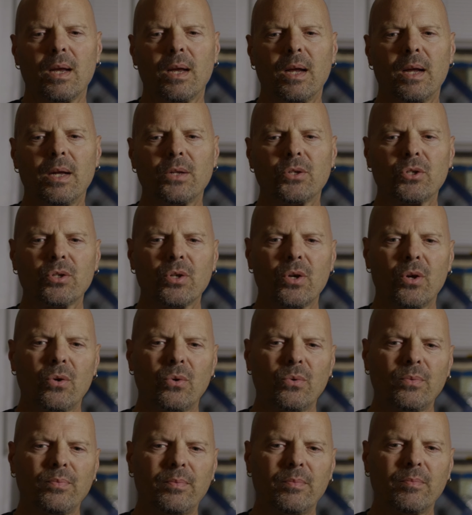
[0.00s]
And
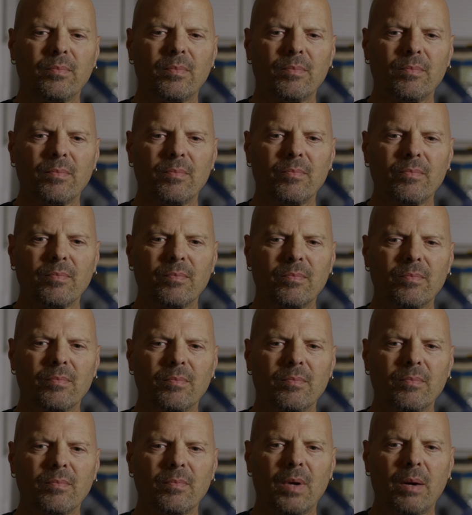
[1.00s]
so,
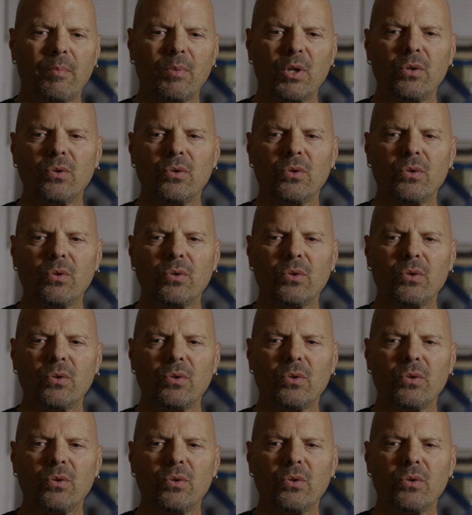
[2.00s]
I'm going